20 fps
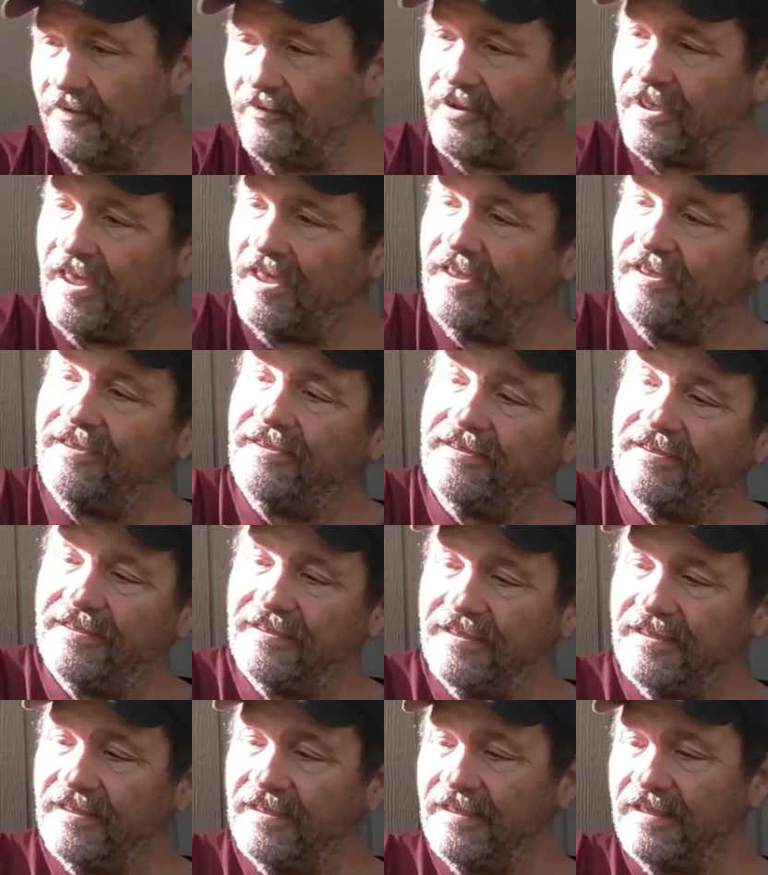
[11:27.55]
Okay?
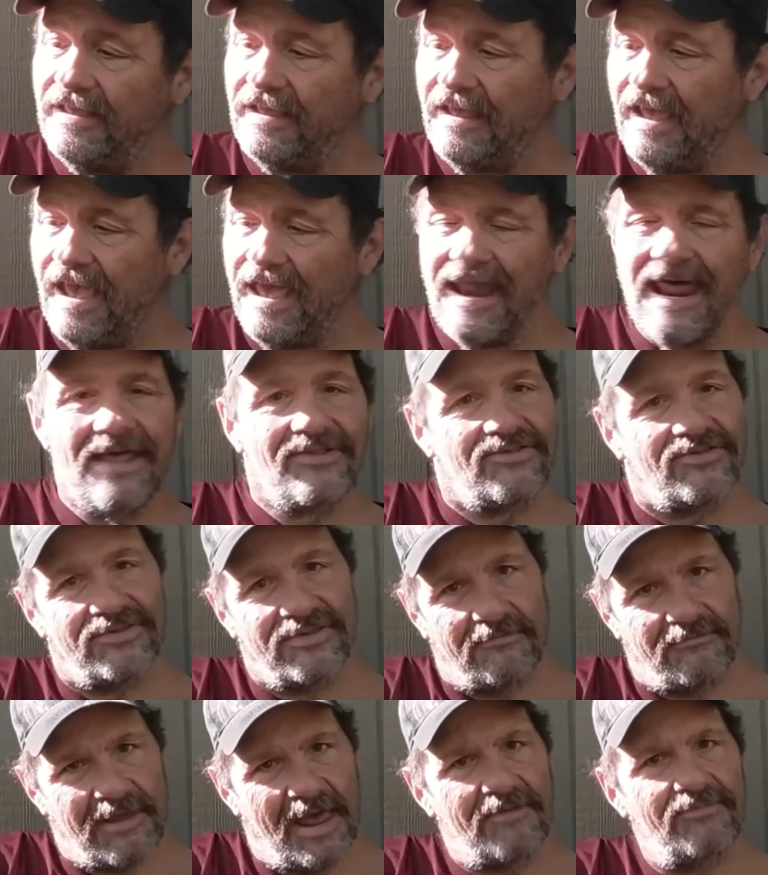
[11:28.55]
And
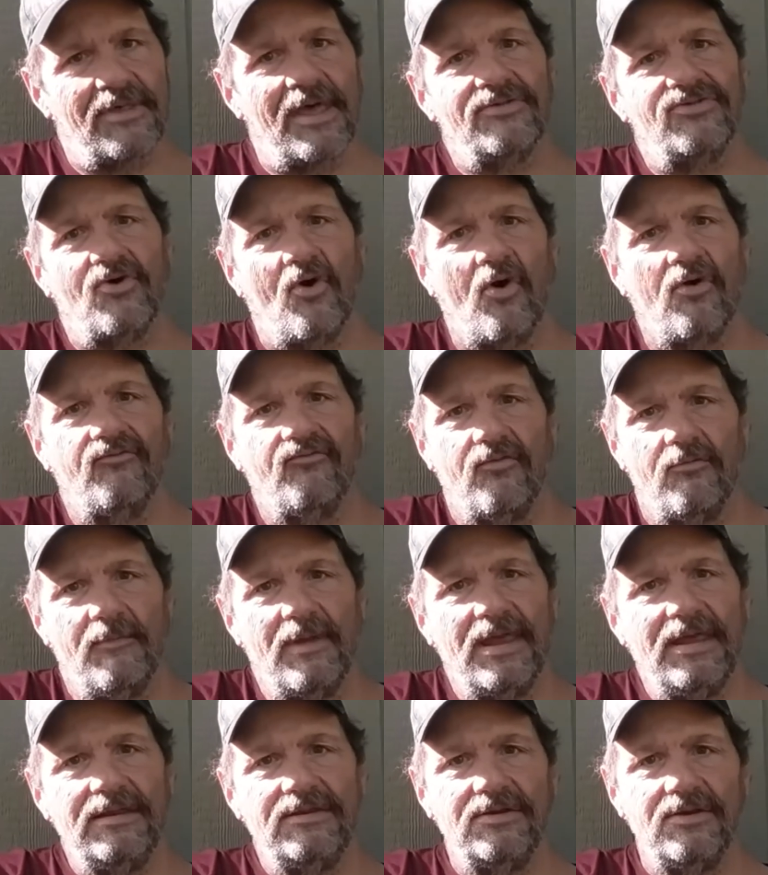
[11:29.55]
sometimes that's hard for
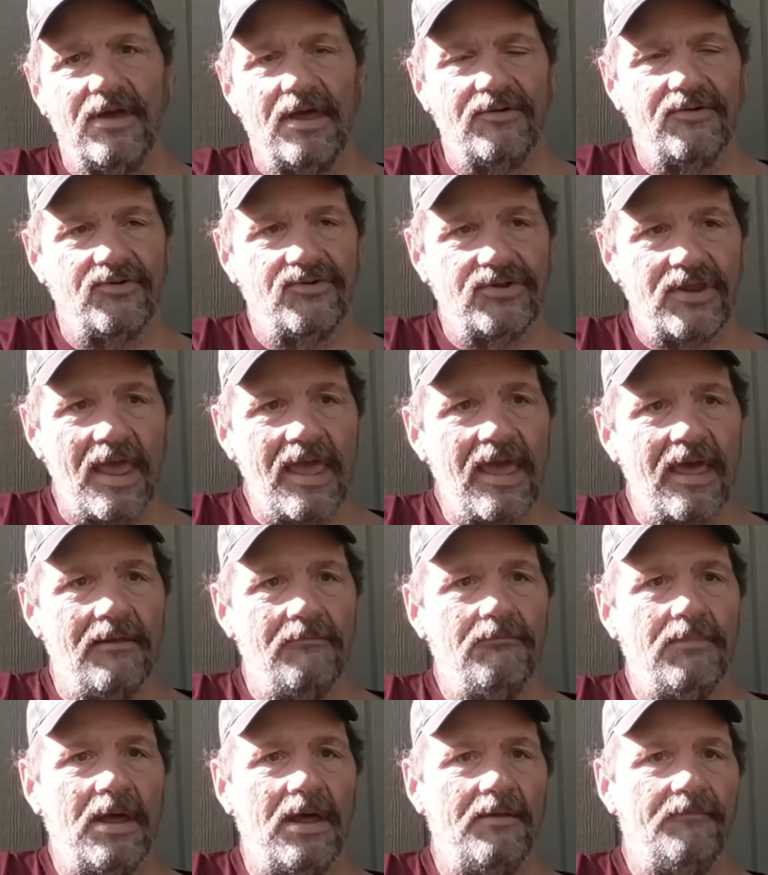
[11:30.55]
me to
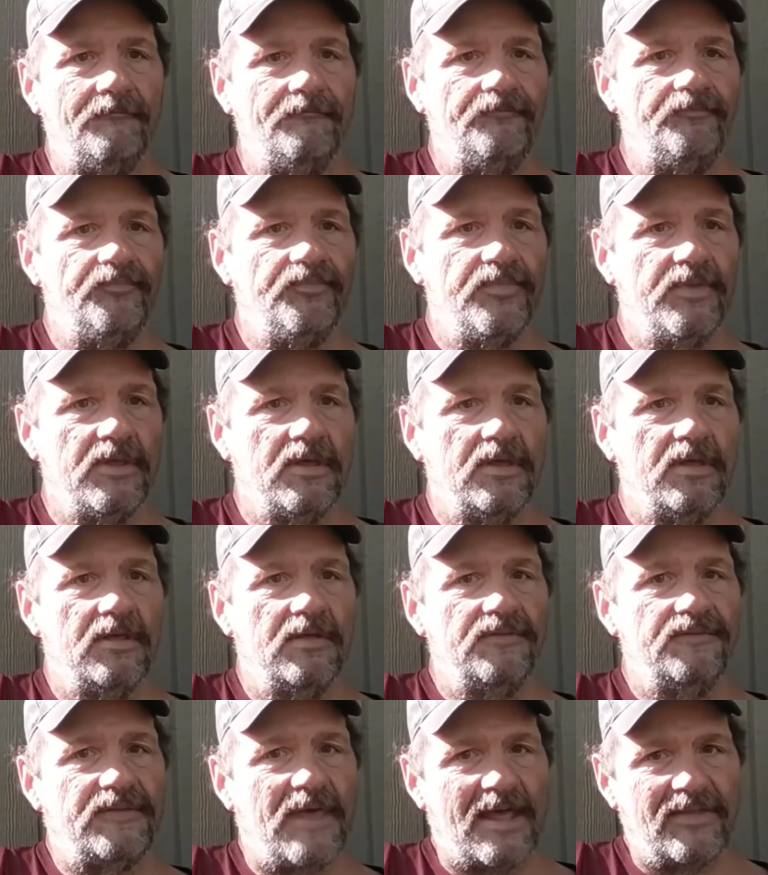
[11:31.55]
understand, but
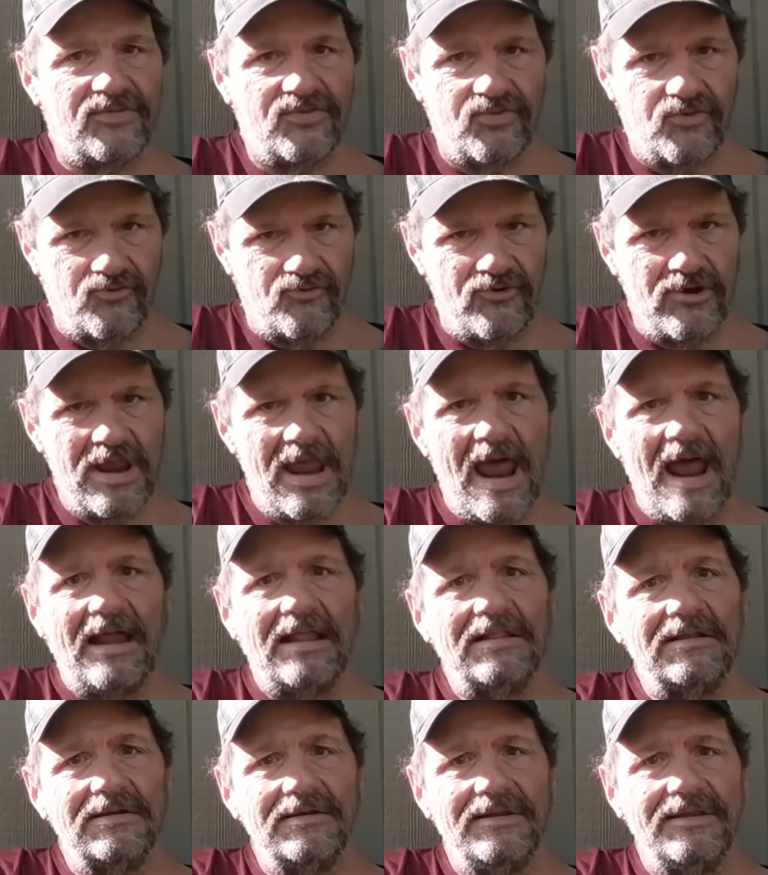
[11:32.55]
that's the
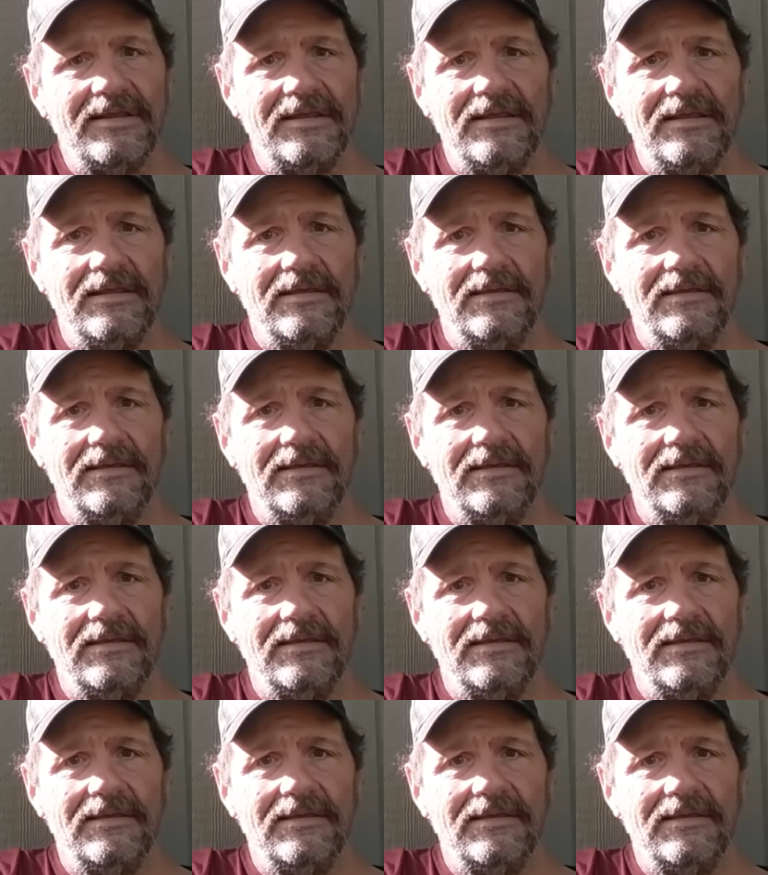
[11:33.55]
reality.